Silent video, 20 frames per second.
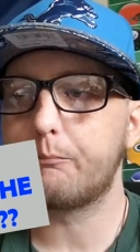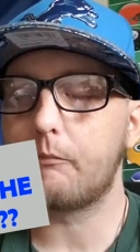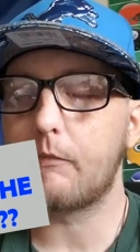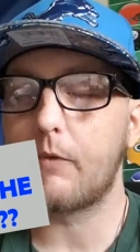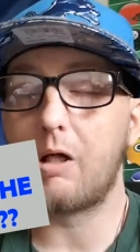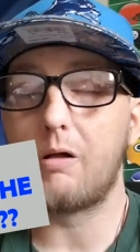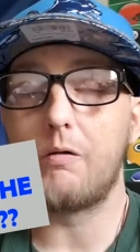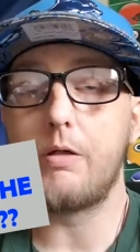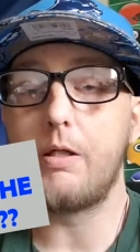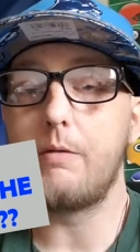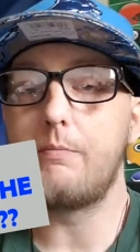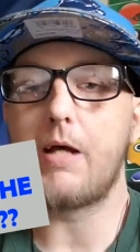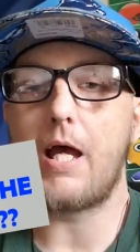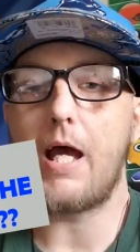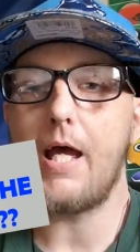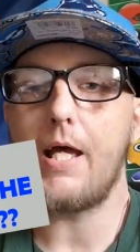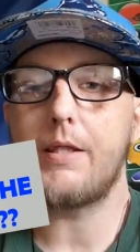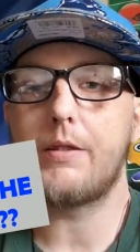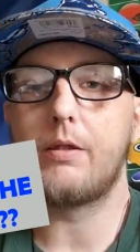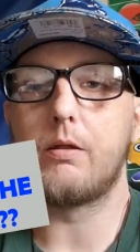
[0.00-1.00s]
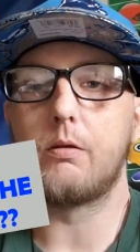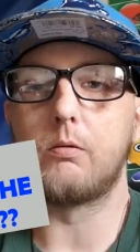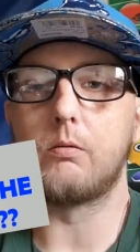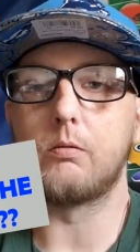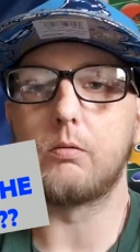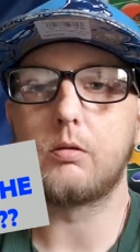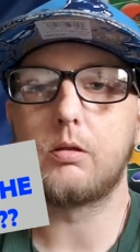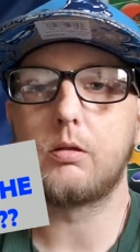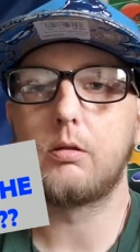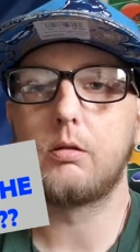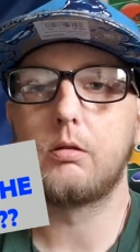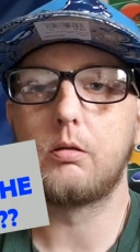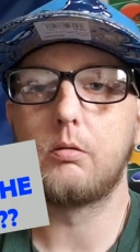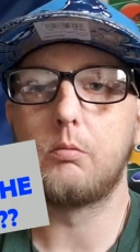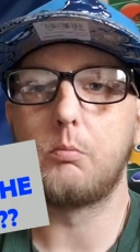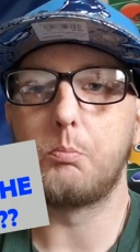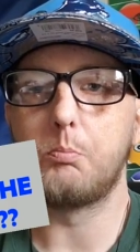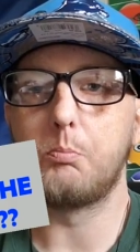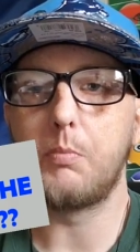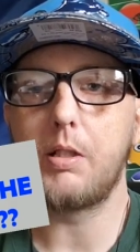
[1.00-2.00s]
we've had those
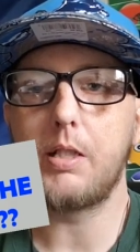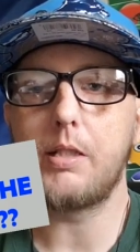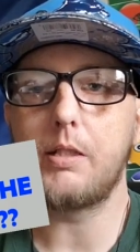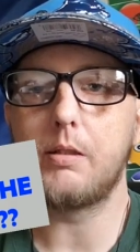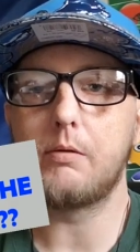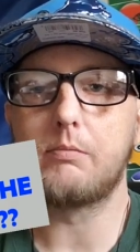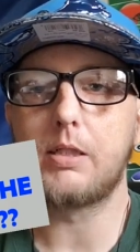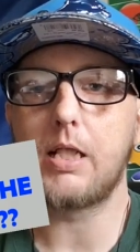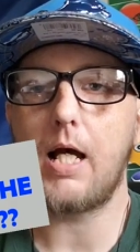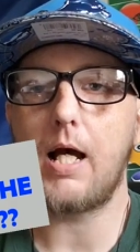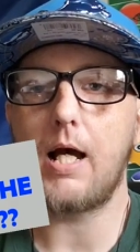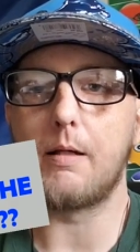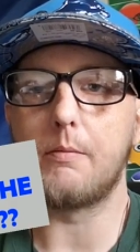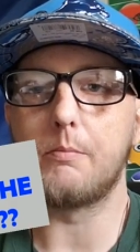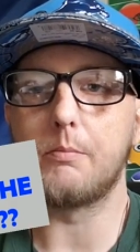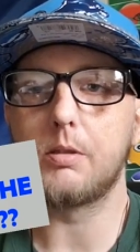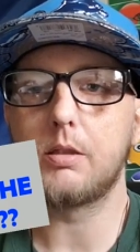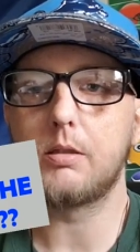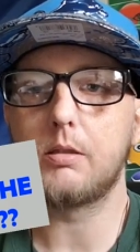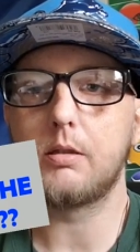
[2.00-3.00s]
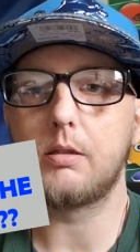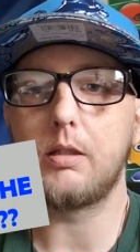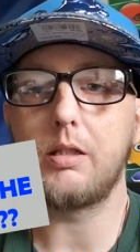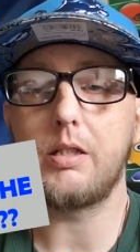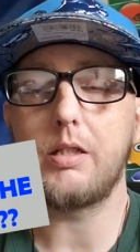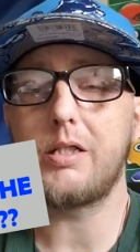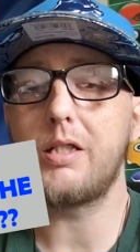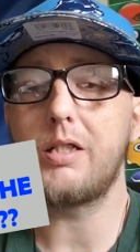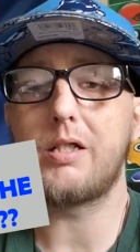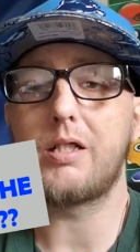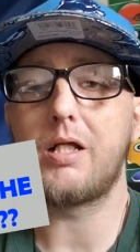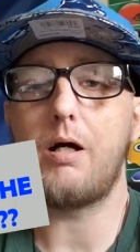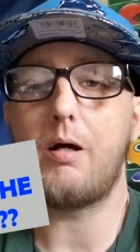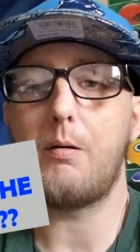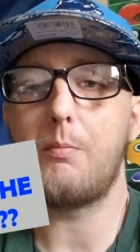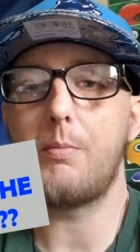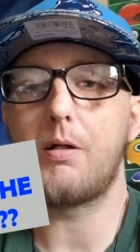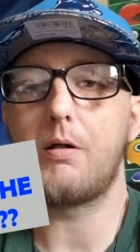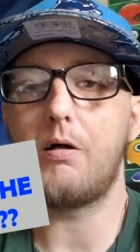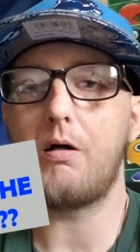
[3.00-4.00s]
many of times, and it didn't
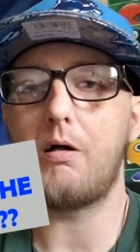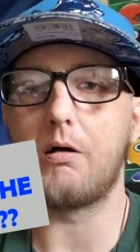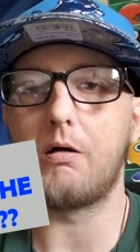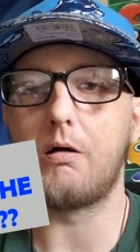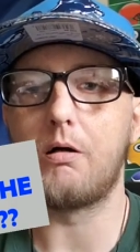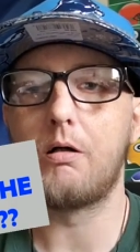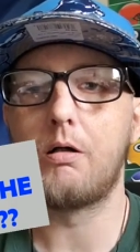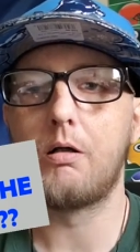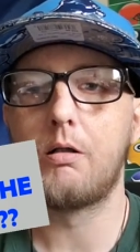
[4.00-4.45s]
help at all.